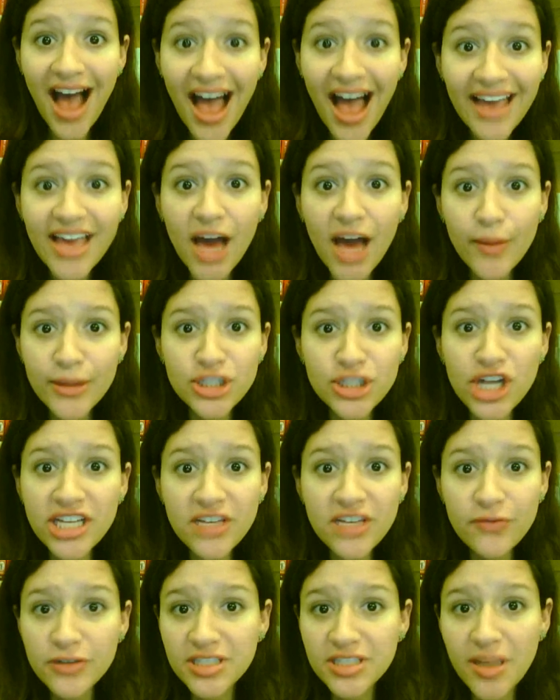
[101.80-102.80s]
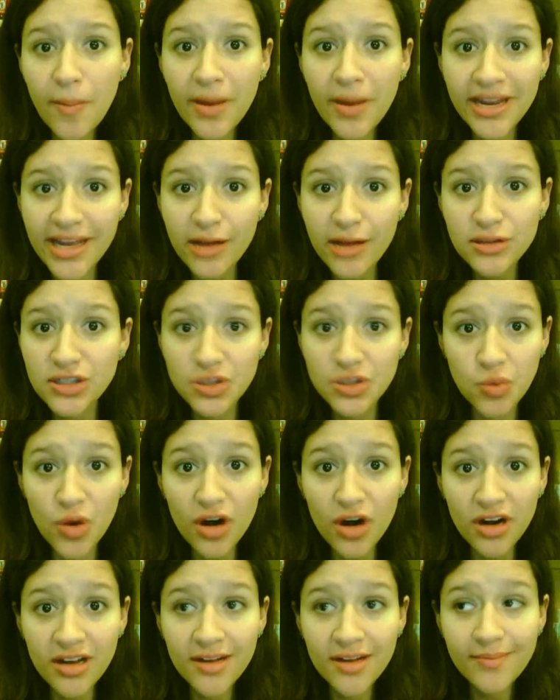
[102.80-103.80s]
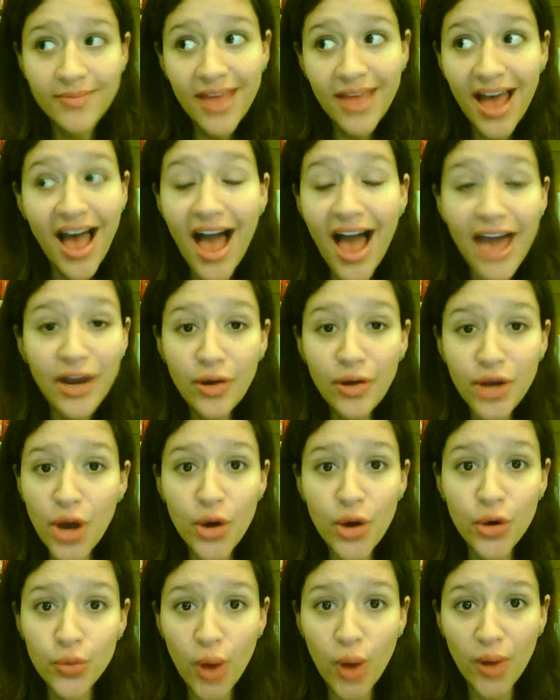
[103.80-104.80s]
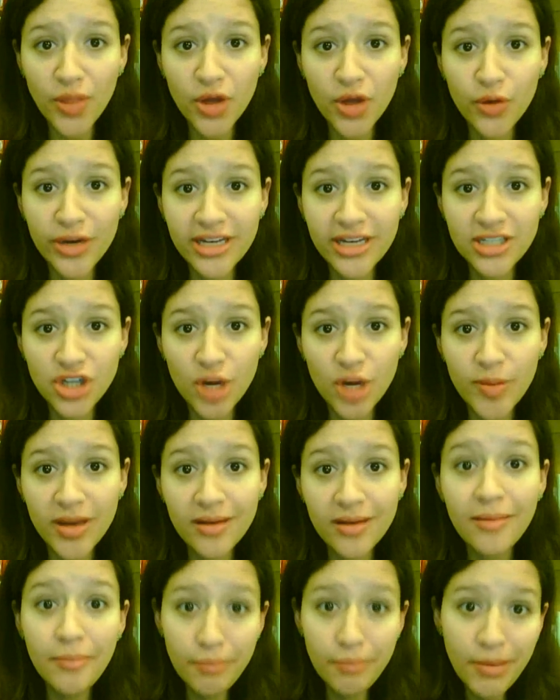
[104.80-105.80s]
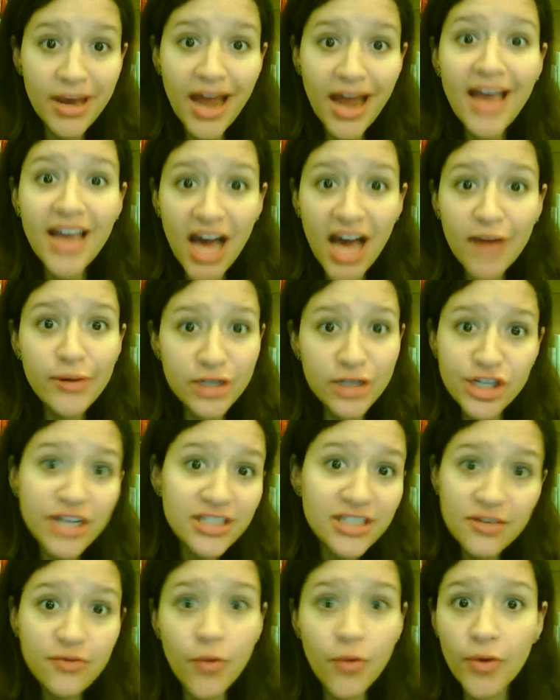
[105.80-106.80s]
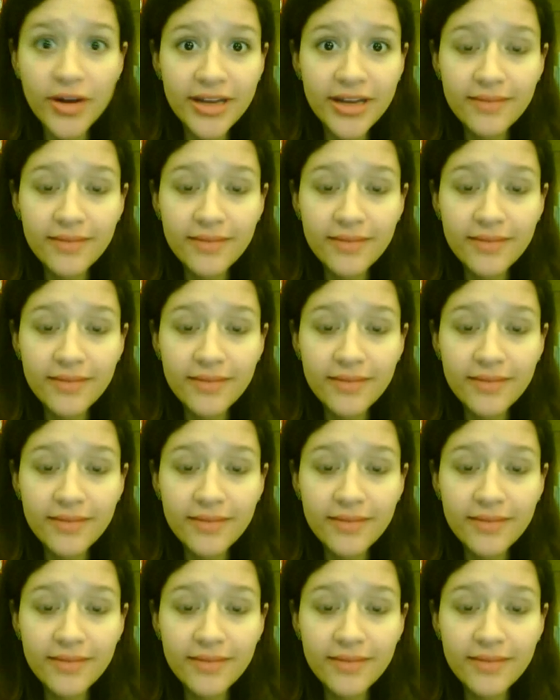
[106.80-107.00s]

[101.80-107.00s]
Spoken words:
I got rejected for somebody else's work. I don't know who wrote The Green Turban, but I got rejected for